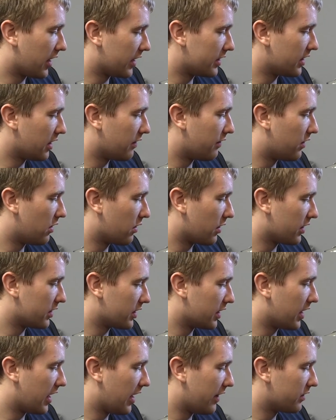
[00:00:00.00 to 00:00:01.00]
like I said,
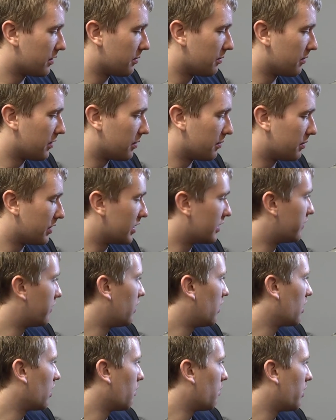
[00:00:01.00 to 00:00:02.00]
focus and have some things
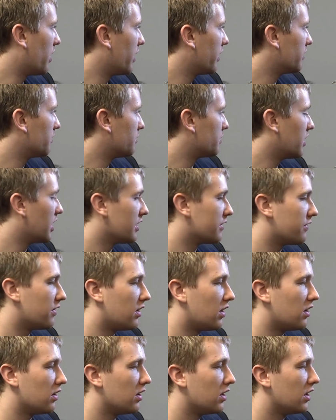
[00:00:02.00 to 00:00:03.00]
fall our way, some shots
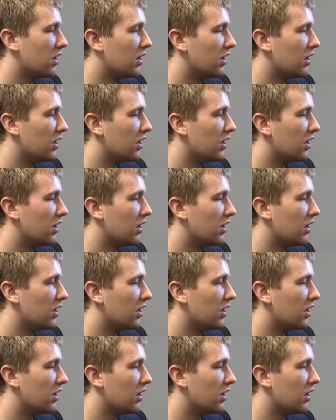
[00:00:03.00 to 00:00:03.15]
fall,